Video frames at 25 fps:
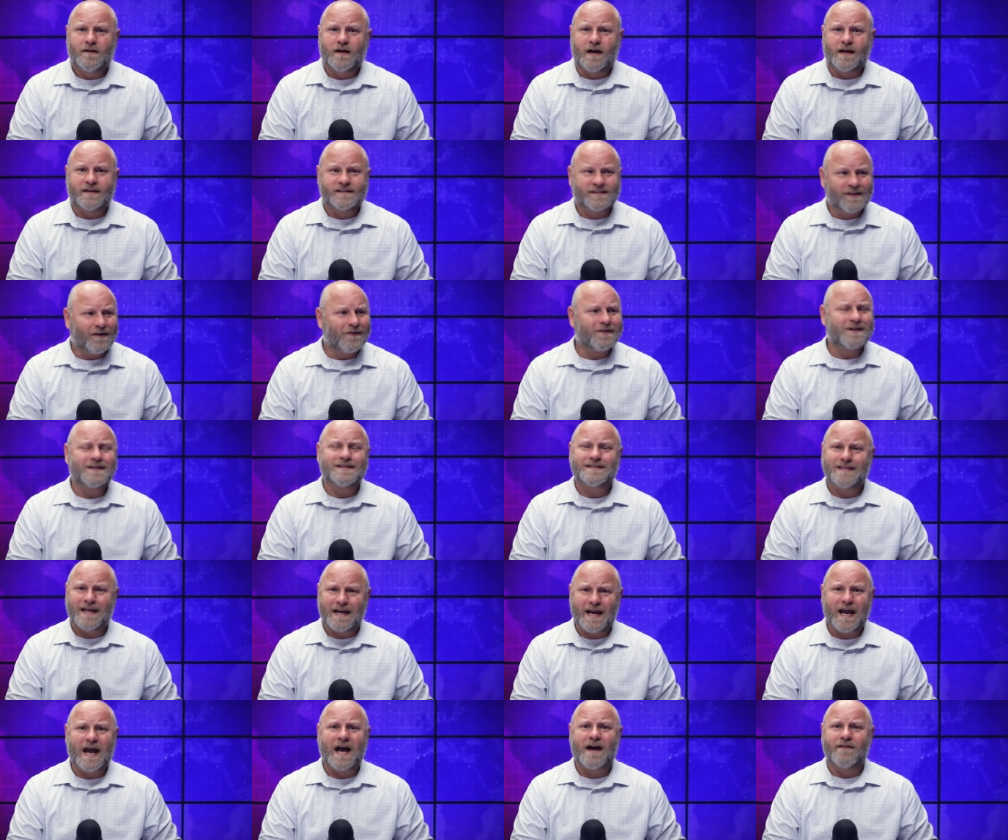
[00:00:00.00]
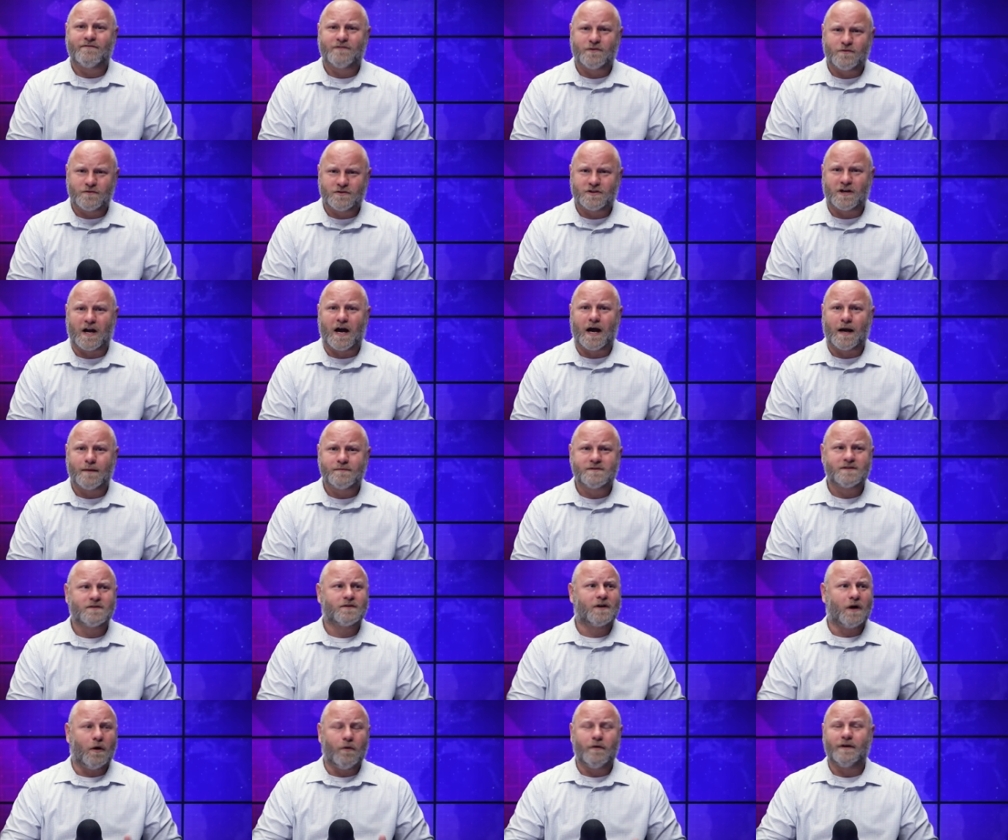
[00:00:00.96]
As long as they have their jobs,
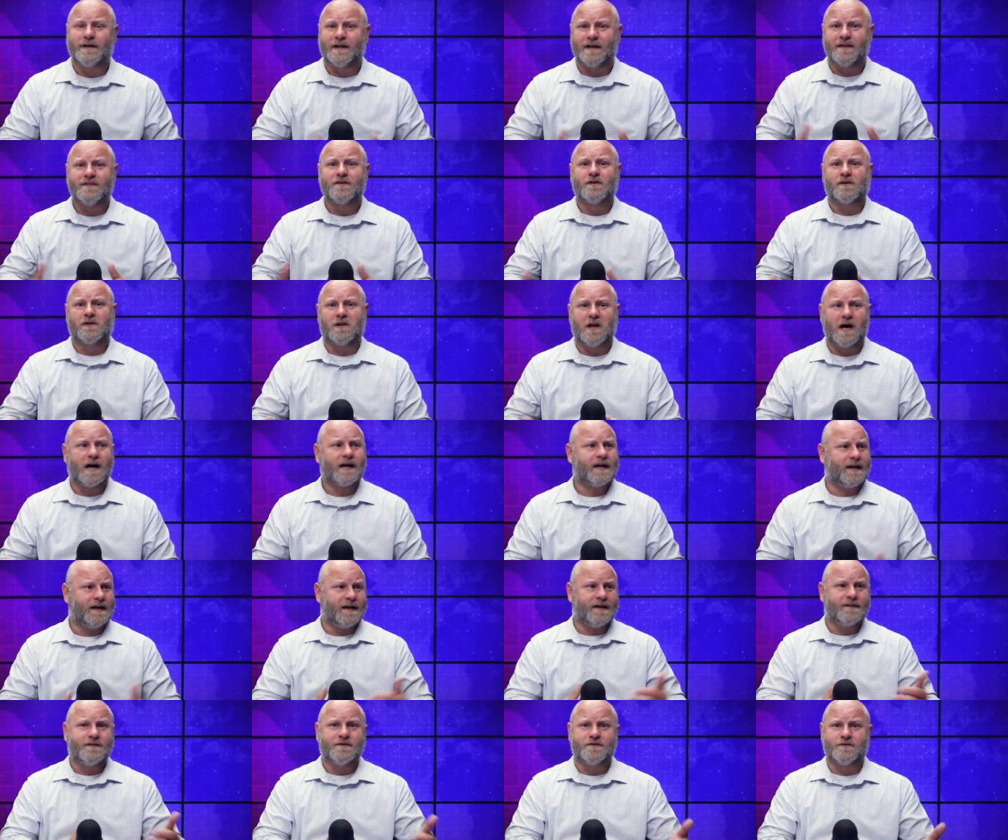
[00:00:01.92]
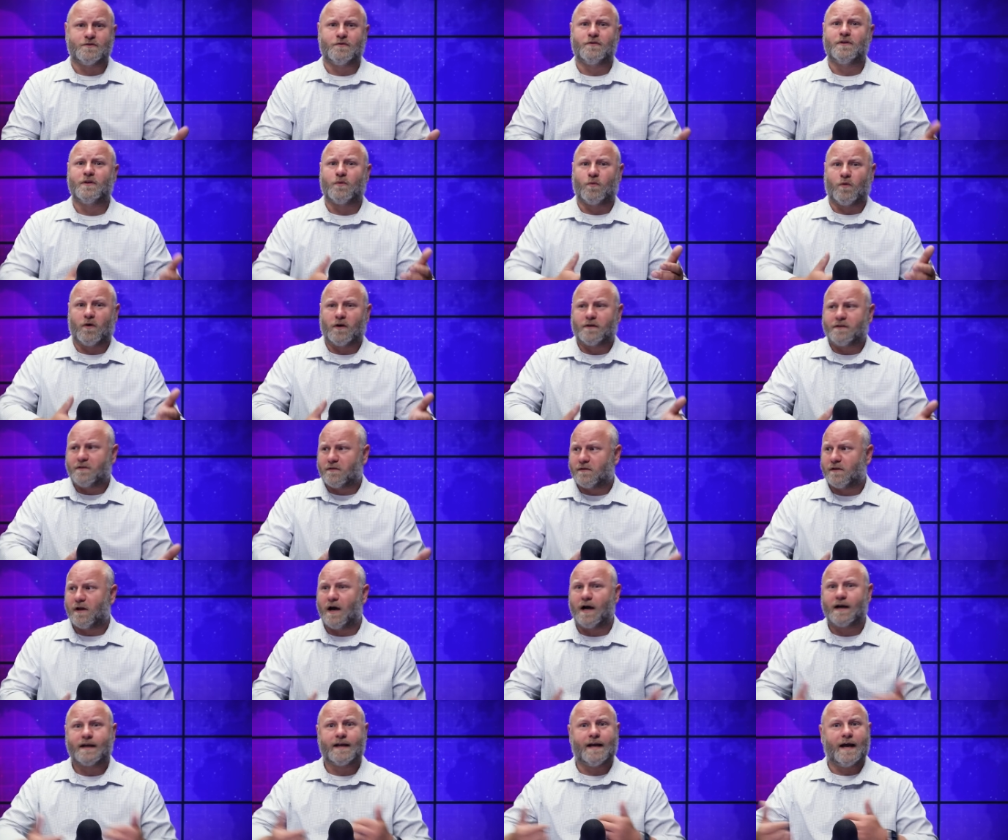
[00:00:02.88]
they're going in, they're clocking in, they're doing the work, they're
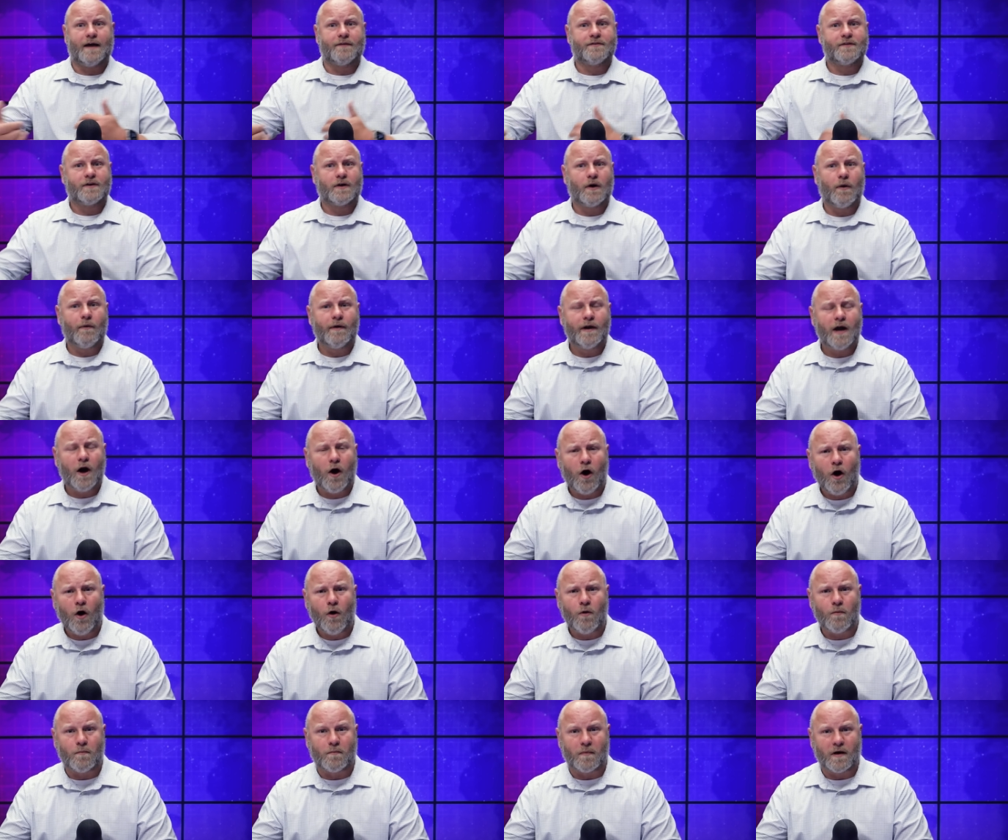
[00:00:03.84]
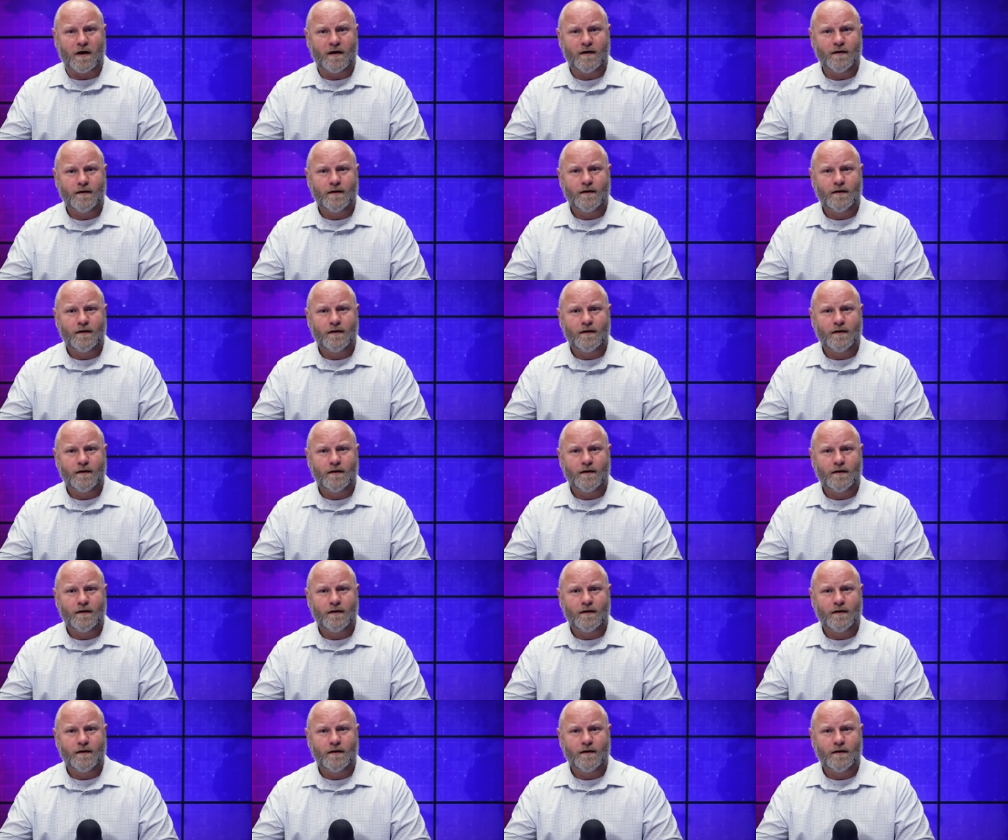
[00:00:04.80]
clocking out, they're going home.